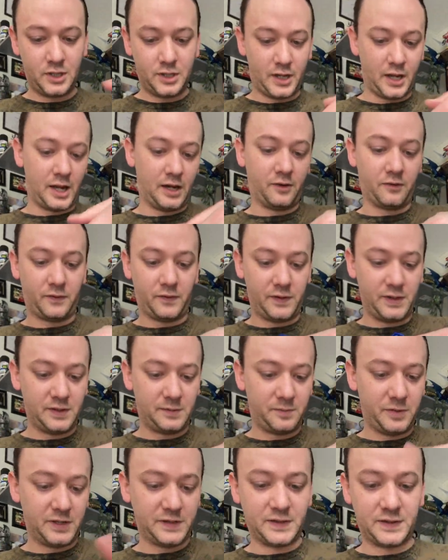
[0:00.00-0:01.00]
Angle these
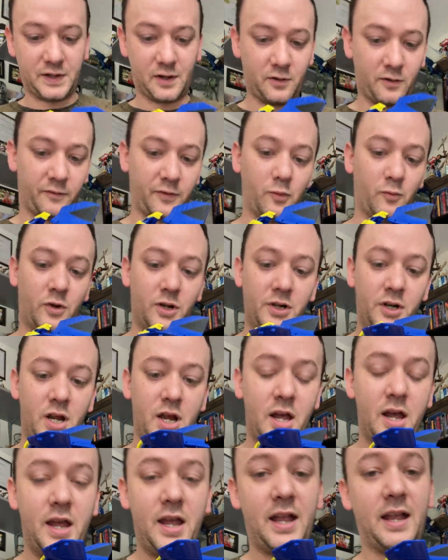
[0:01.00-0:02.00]
pieces however you want.
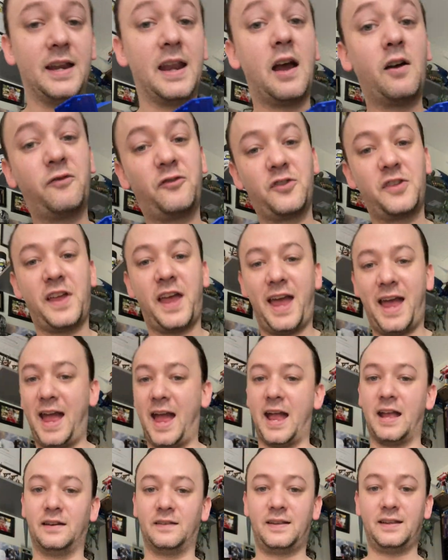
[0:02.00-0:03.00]
And now for the
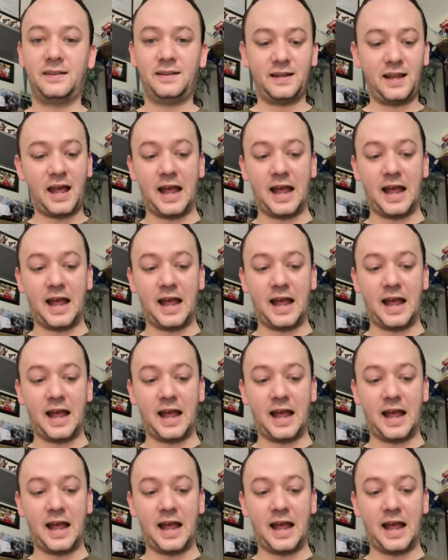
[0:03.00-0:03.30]
head.